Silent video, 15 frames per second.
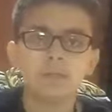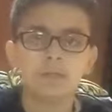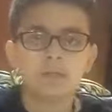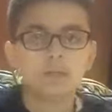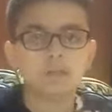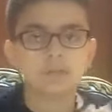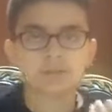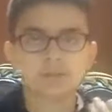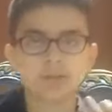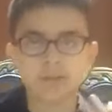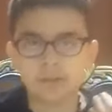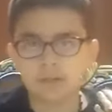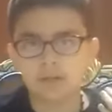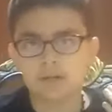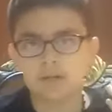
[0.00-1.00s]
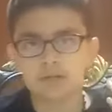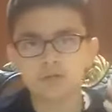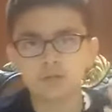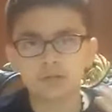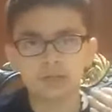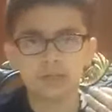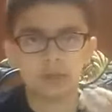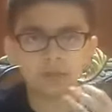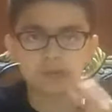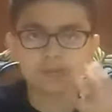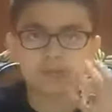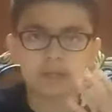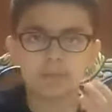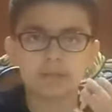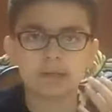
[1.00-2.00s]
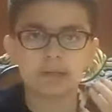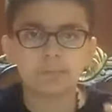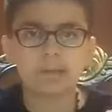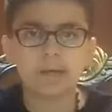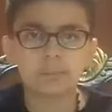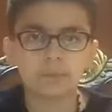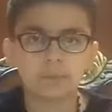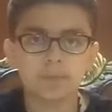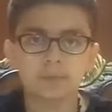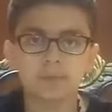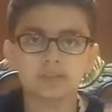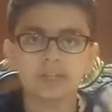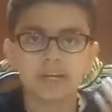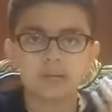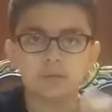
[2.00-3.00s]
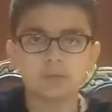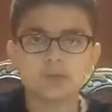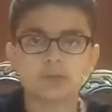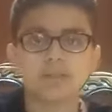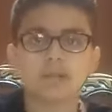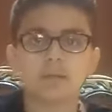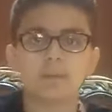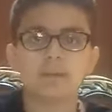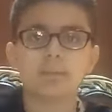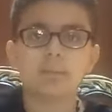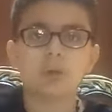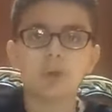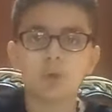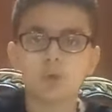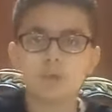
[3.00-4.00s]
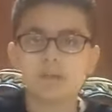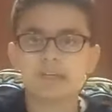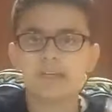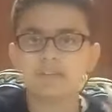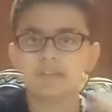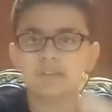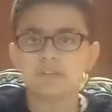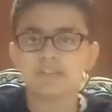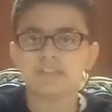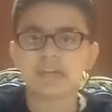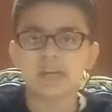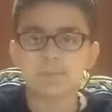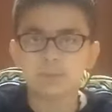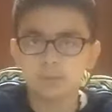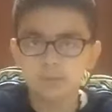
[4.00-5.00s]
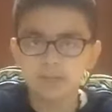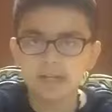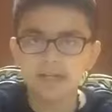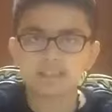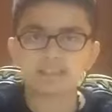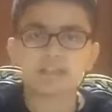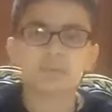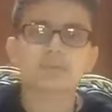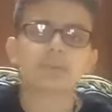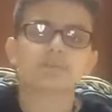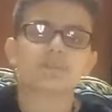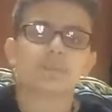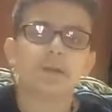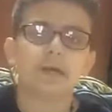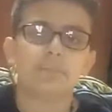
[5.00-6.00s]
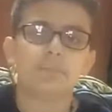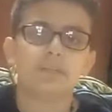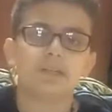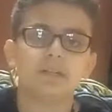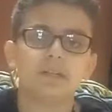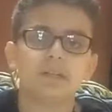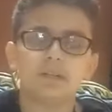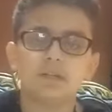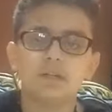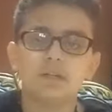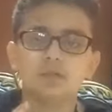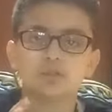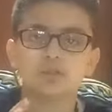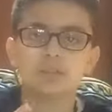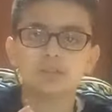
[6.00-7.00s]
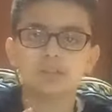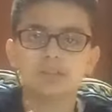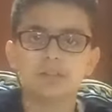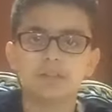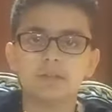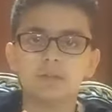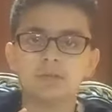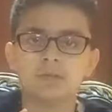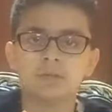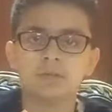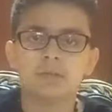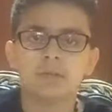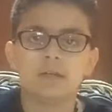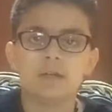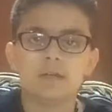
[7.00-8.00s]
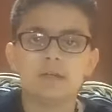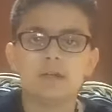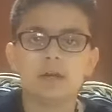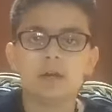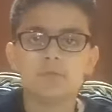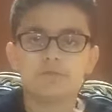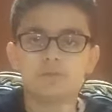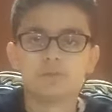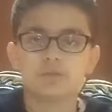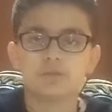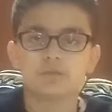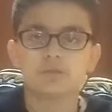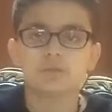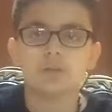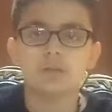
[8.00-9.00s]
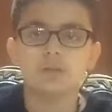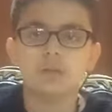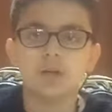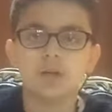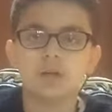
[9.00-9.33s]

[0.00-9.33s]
saw that Rasulullah was becoming a problem. He was gathering a lot of people. Oh, we can't let this happen. We got to stop this from happening. So what did they do? They offered Rasulullah